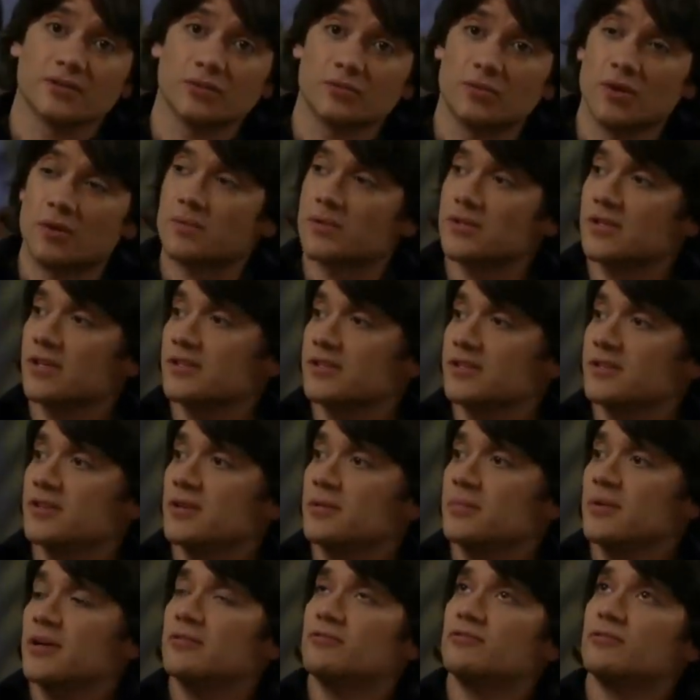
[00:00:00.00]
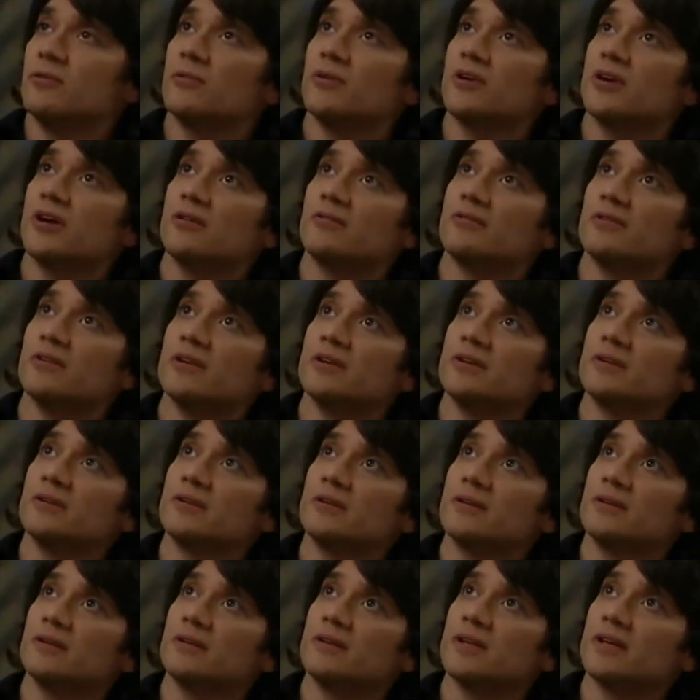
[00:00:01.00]
Dr. Webber says she's gonna make a full recovery.
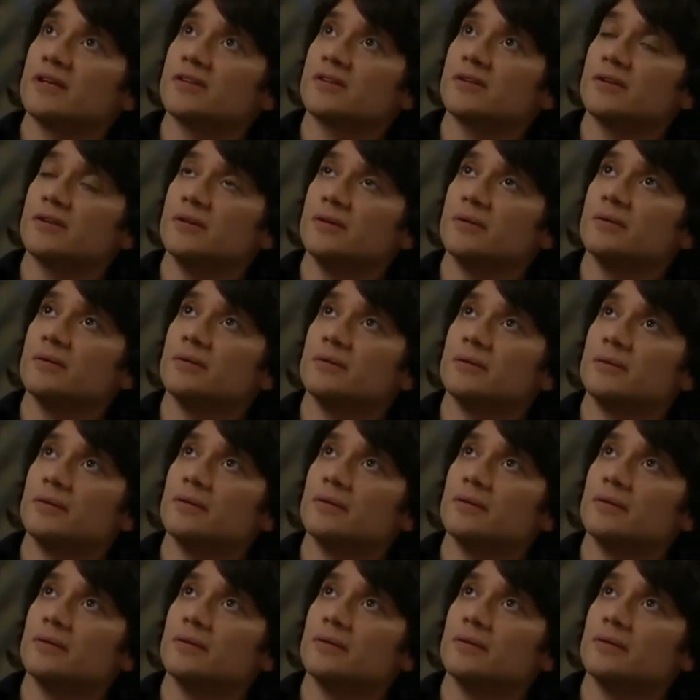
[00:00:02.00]
Good. Thanks to you.